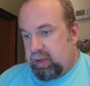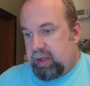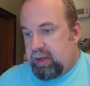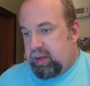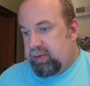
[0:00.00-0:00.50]

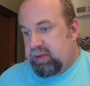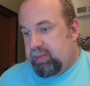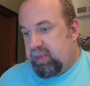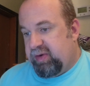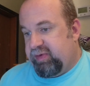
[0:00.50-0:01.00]
and
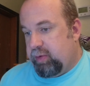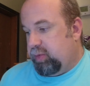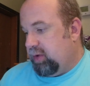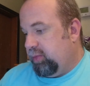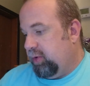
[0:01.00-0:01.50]
then my
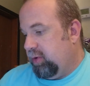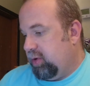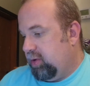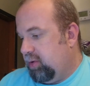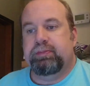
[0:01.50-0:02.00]
phone number.
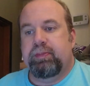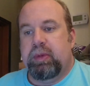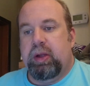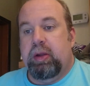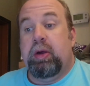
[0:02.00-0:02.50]

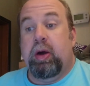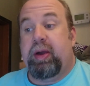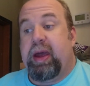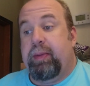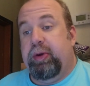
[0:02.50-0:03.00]

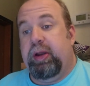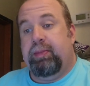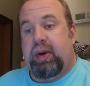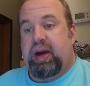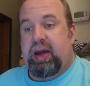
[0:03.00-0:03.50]
Okay, I put in
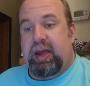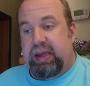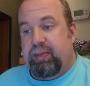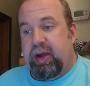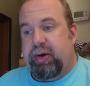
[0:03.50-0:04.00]
my
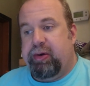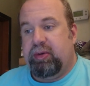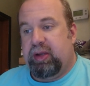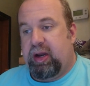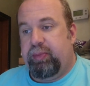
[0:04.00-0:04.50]

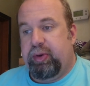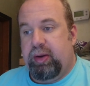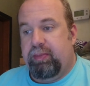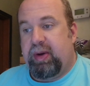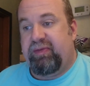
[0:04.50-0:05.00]
email and I put
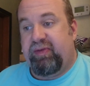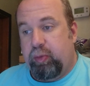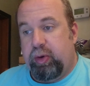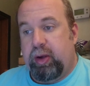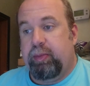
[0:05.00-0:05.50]
in my
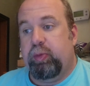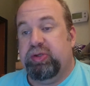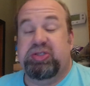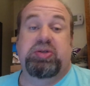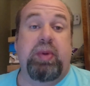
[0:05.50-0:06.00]
phone number,
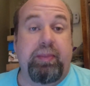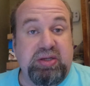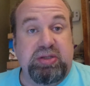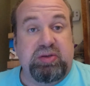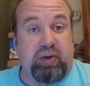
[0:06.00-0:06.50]
which is my
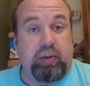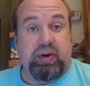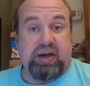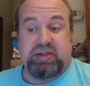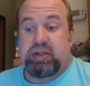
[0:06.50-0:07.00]
business phone.
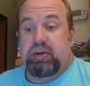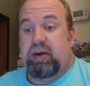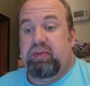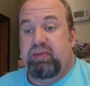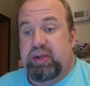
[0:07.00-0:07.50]
We actually do
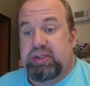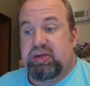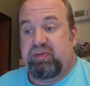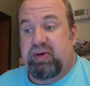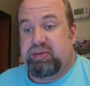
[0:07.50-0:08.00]
have the
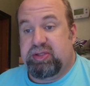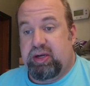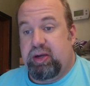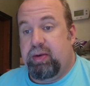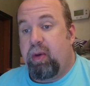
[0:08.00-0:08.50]
business phone
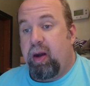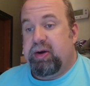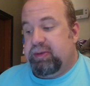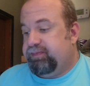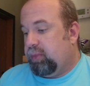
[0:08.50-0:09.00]
set up.
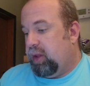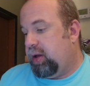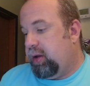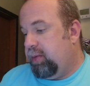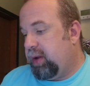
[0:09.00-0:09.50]

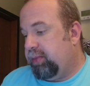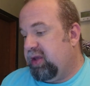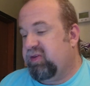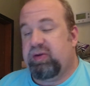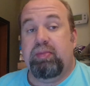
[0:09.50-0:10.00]
I'm
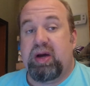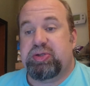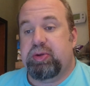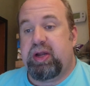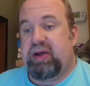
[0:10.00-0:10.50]
guessing my
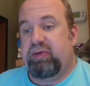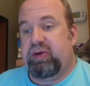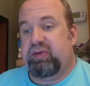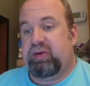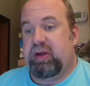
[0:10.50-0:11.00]
street
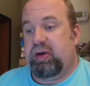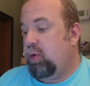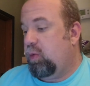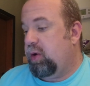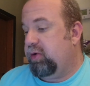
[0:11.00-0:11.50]
address so they
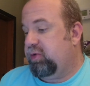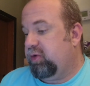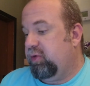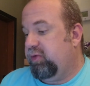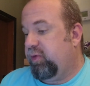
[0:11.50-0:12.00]
know where
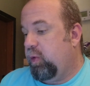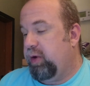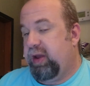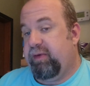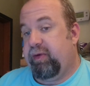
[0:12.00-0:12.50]
to
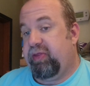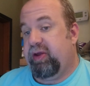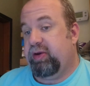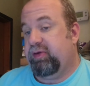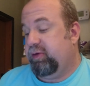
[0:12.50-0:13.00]
forward
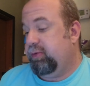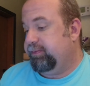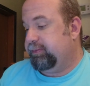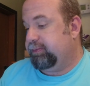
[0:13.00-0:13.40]
everything to.